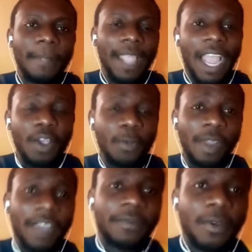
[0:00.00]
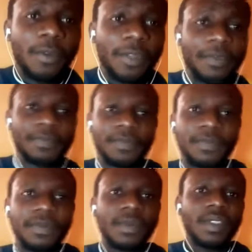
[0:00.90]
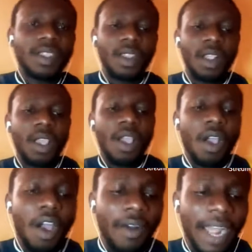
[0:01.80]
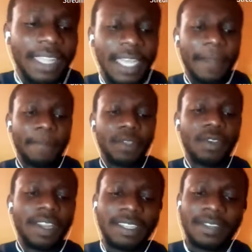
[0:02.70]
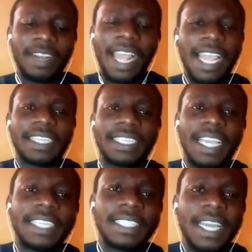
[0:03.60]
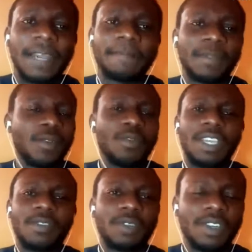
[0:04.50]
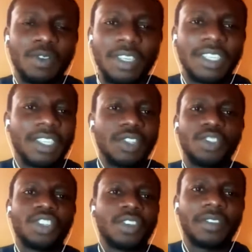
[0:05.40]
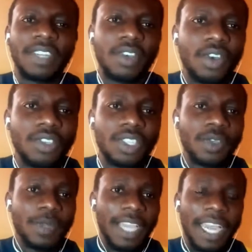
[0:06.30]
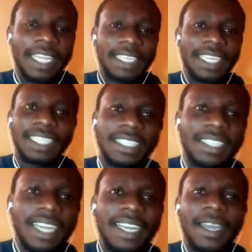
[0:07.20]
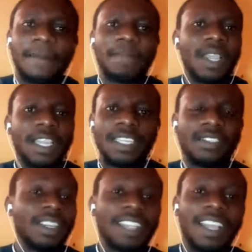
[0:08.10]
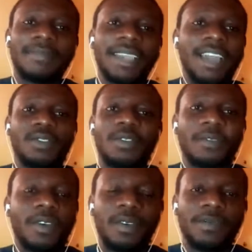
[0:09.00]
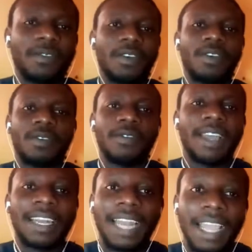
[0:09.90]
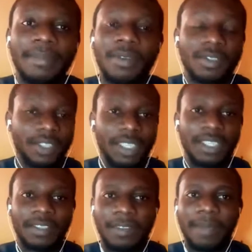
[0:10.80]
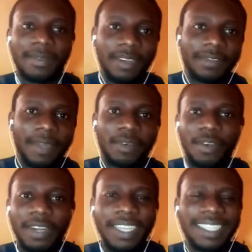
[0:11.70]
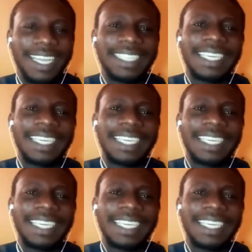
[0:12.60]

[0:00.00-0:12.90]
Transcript: I hope we are following. All right. So like I said, we know the situation of the country we are in Nigeria now. The students have been enrolled for over 9 months, if I'm correct, and